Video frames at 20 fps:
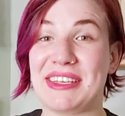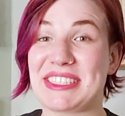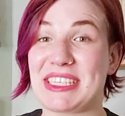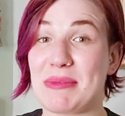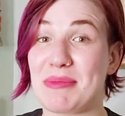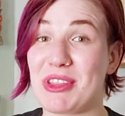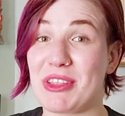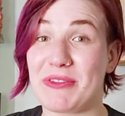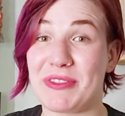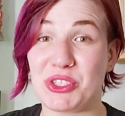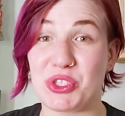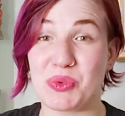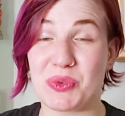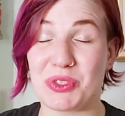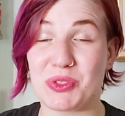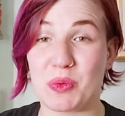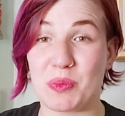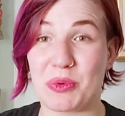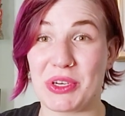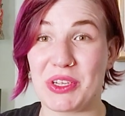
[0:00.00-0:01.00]
Some of the
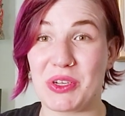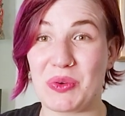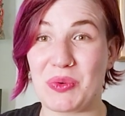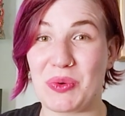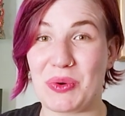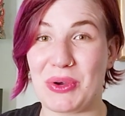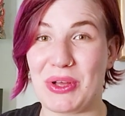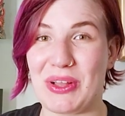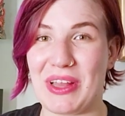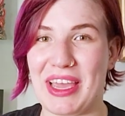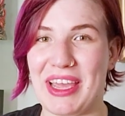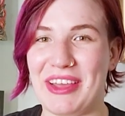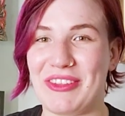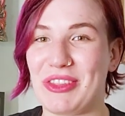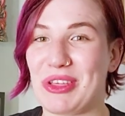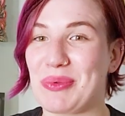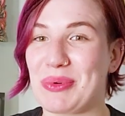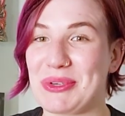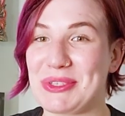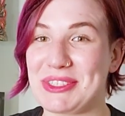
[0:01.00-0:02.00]
visuals are pretty cool,
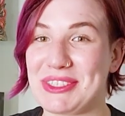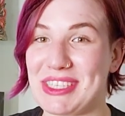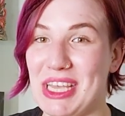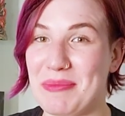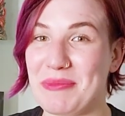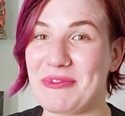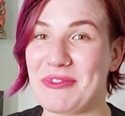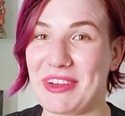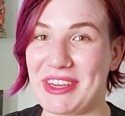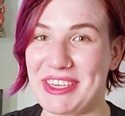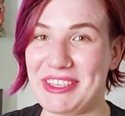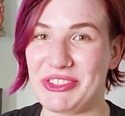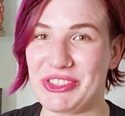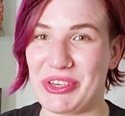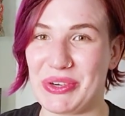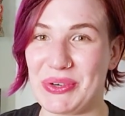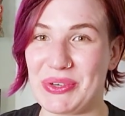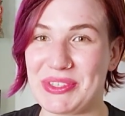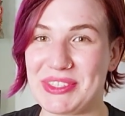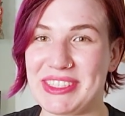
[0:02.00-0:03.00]
and there were some funny
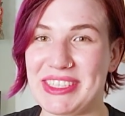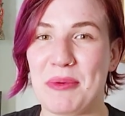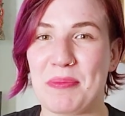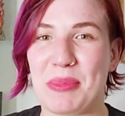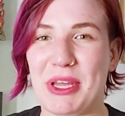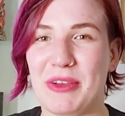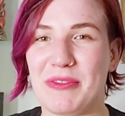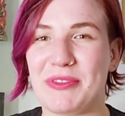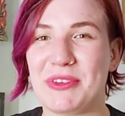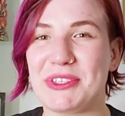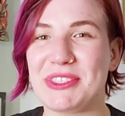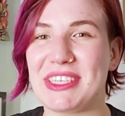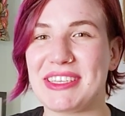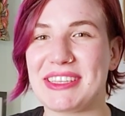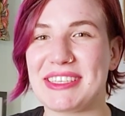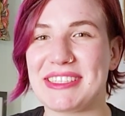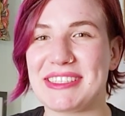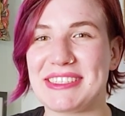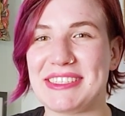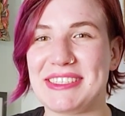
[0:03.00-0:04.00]
jokes, but it feels like
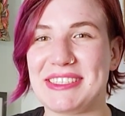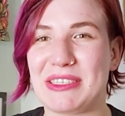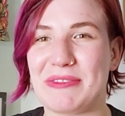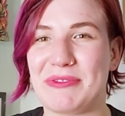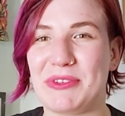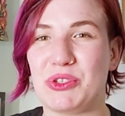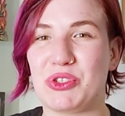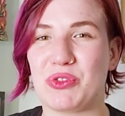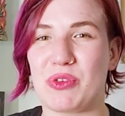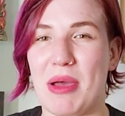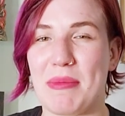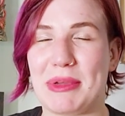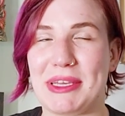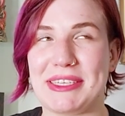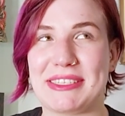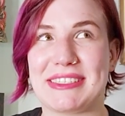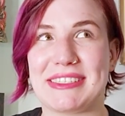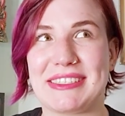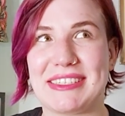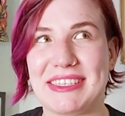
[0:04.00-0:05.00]
this season of Futurama
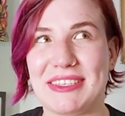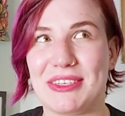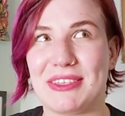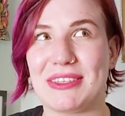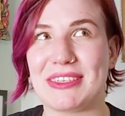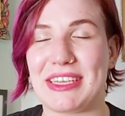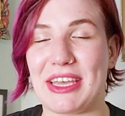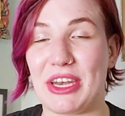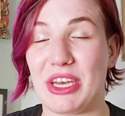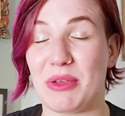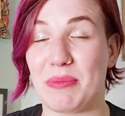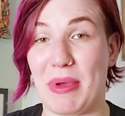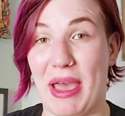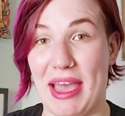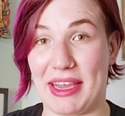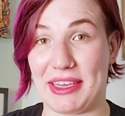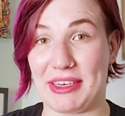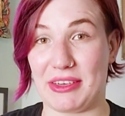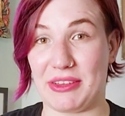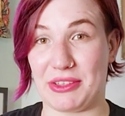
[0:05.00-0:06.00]
is still getting
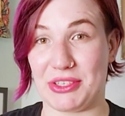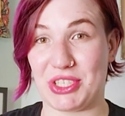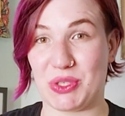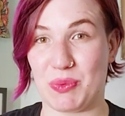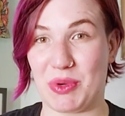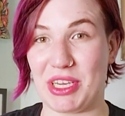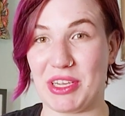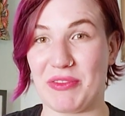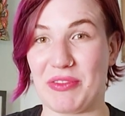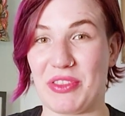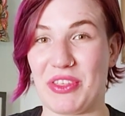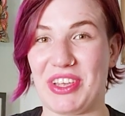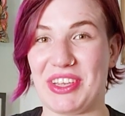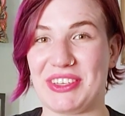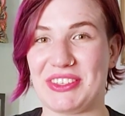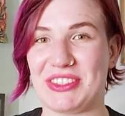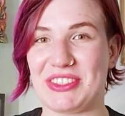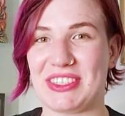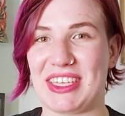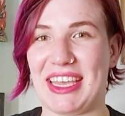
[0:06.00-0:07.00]
back into the swing of
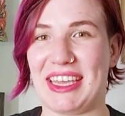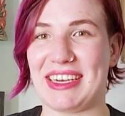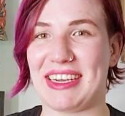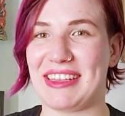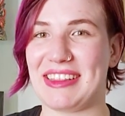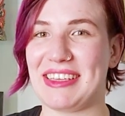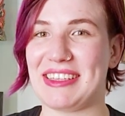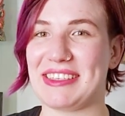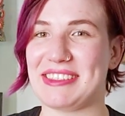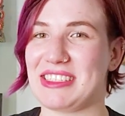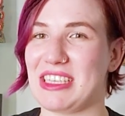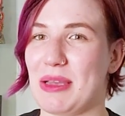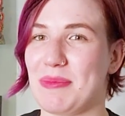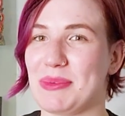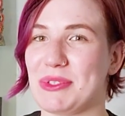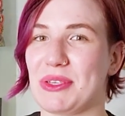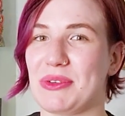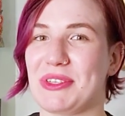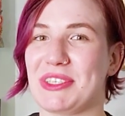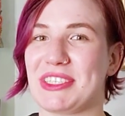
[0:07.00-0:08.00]
things, and I think this
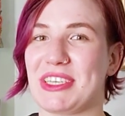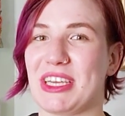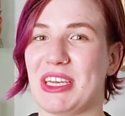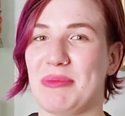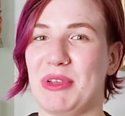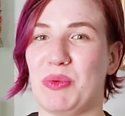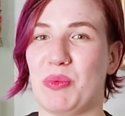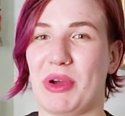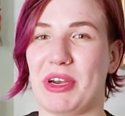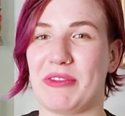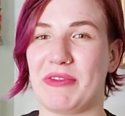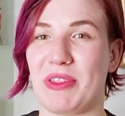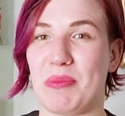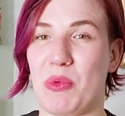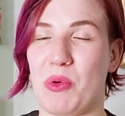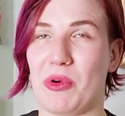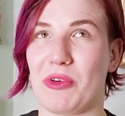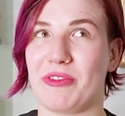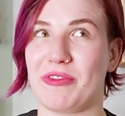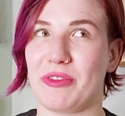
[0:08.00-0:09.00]
episode is going to be one of the
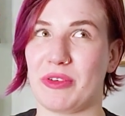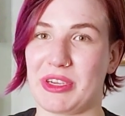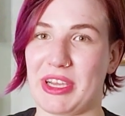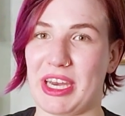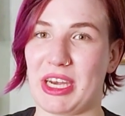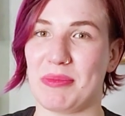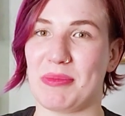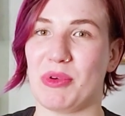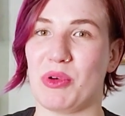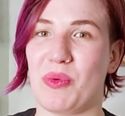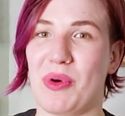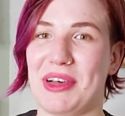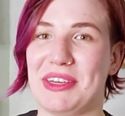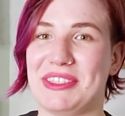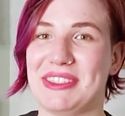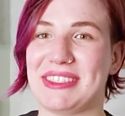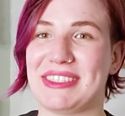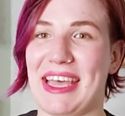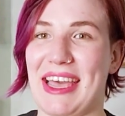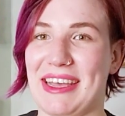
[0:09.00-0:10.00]
more forgettable
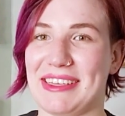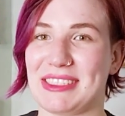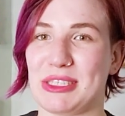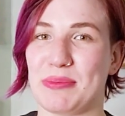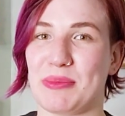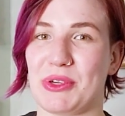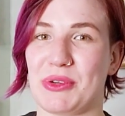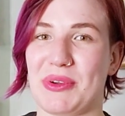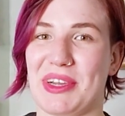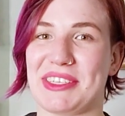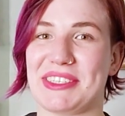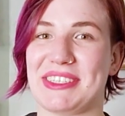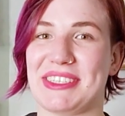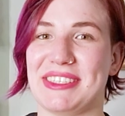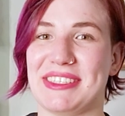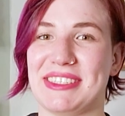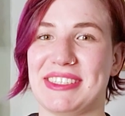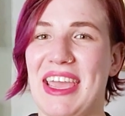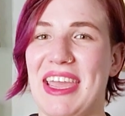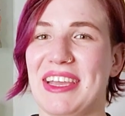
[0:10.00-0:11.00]
ones as it
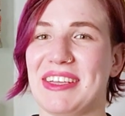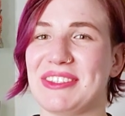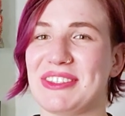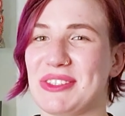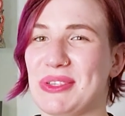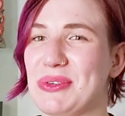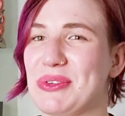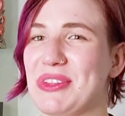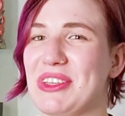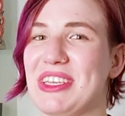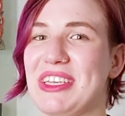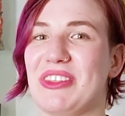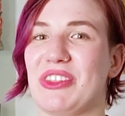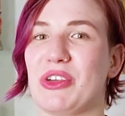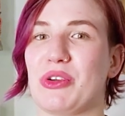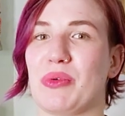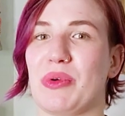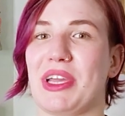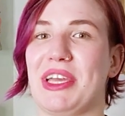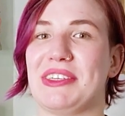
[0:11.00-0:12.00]
progresses, and certainly in
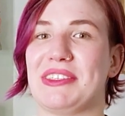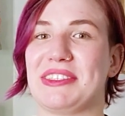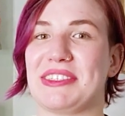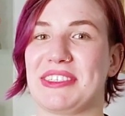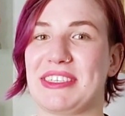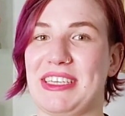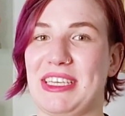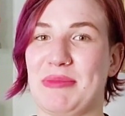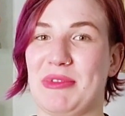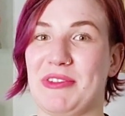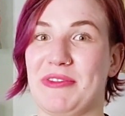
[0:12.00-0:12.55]
the grand scheme